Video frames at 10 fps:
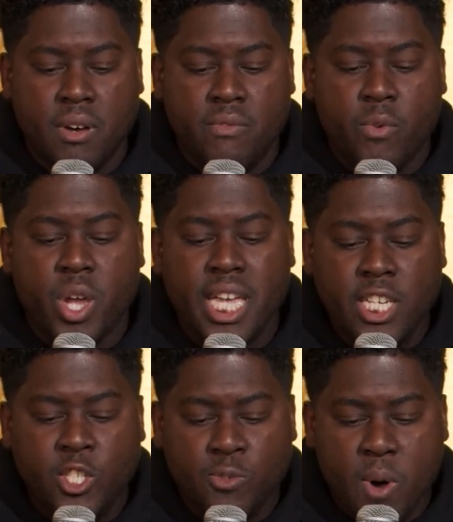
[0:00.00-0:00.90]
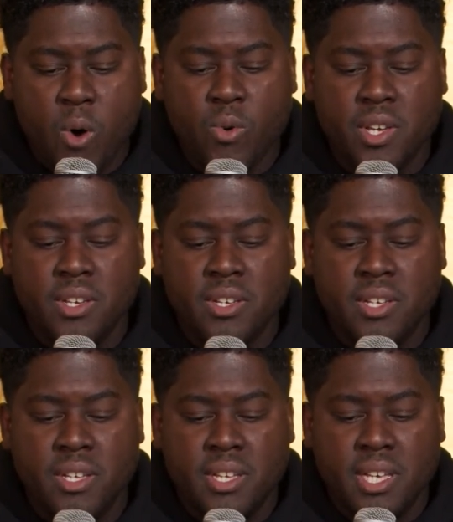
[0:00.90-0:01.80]
For he spoke,
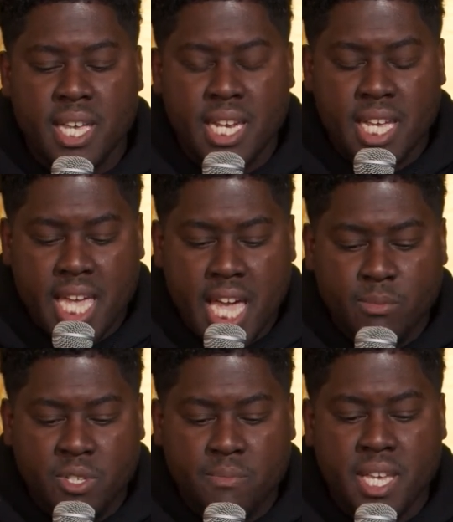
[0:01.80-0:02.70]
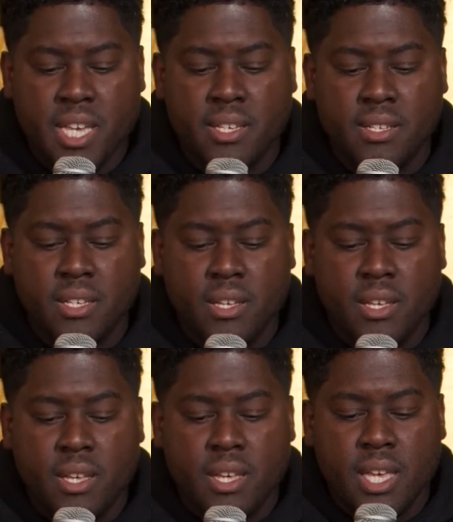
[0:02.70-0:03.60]
and it came to be.
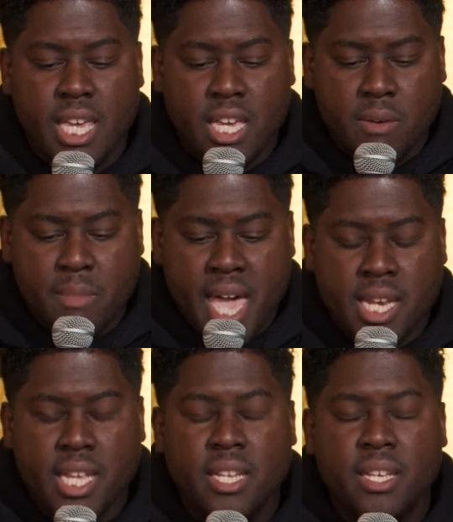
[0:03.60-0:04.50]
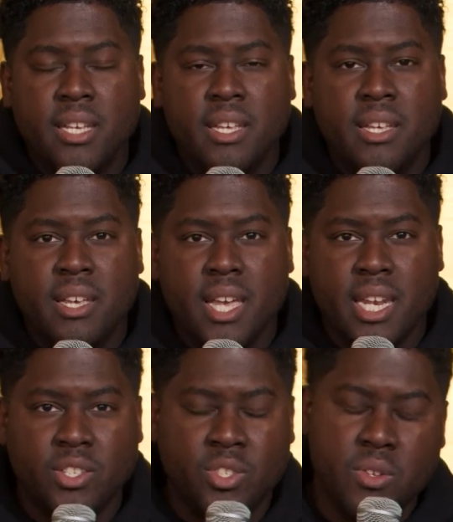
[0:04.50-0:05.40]
He commanded,
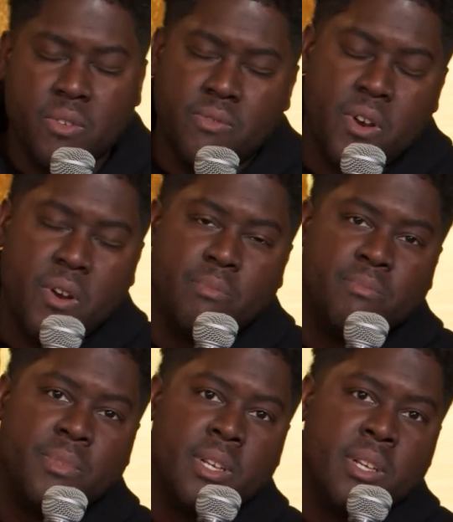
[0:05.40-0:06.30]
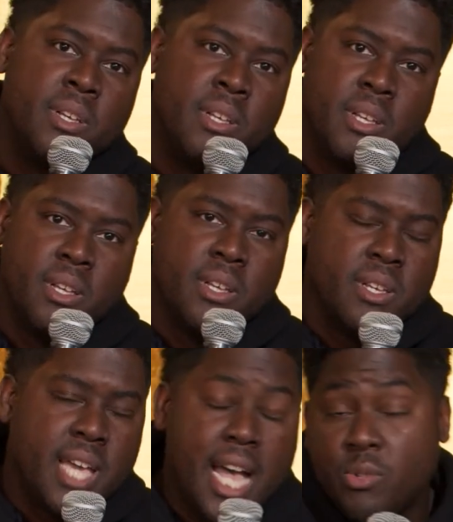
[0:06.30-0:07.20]
and it stood firm.
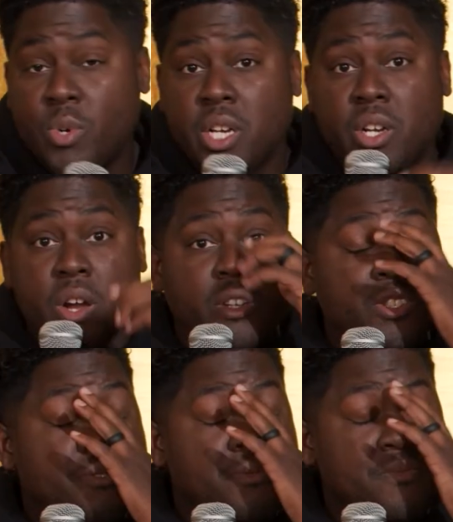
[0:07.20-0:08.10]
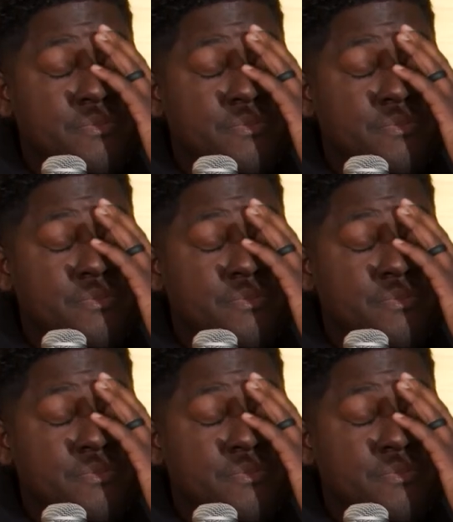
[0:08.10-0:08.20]
Guys, I want to encourage you.